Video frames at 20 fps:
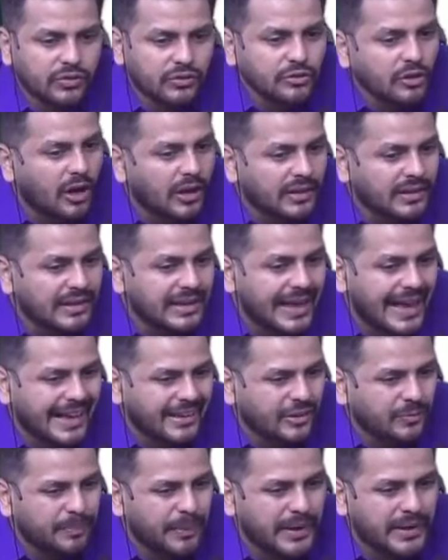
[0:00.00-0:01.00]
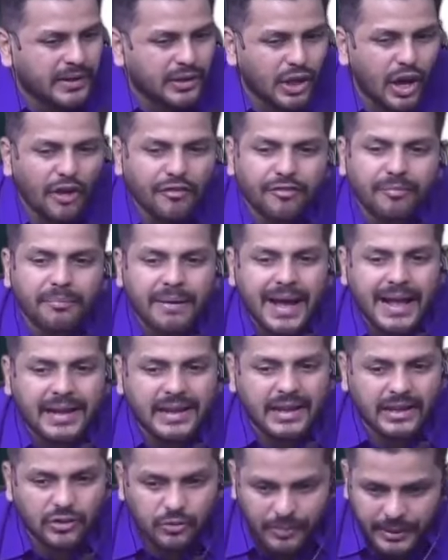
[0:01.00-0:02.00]
on the aspect of
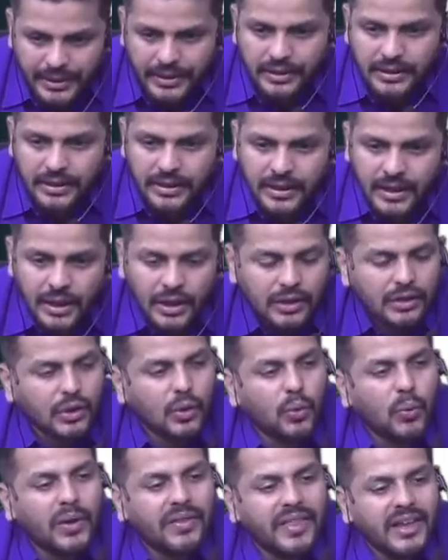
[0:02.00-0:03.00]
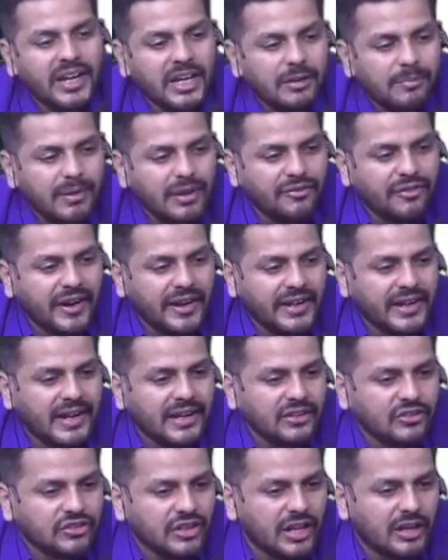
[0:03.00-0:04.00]
management. Now, whether it be
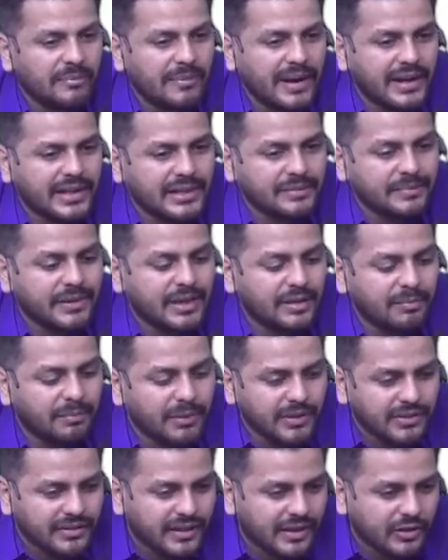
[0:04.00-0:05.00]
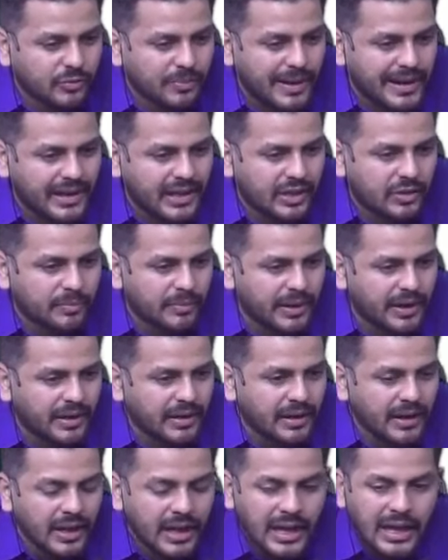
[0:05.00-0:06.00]
financial management, business management,
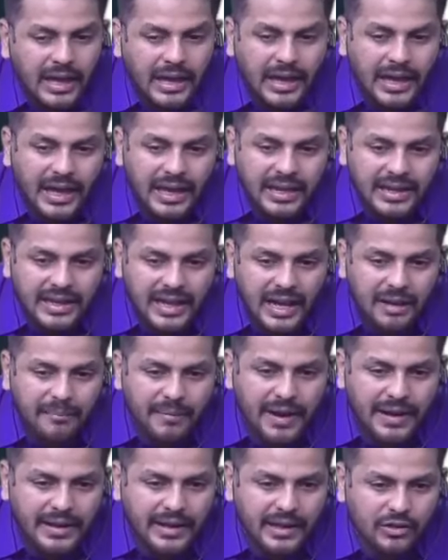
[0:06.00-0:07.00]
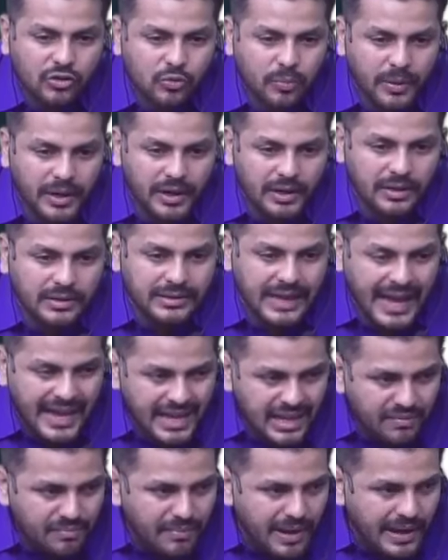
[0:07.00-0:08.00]
area management,
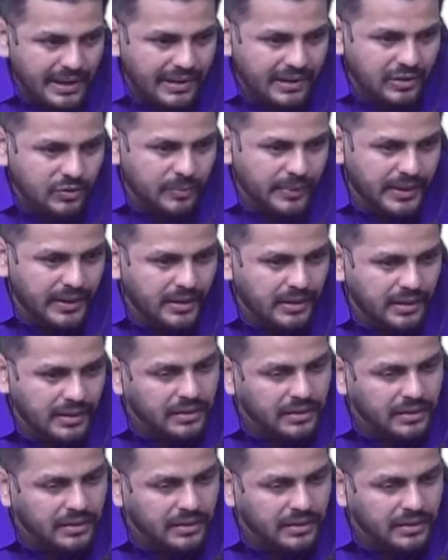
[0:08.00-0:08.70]
time management,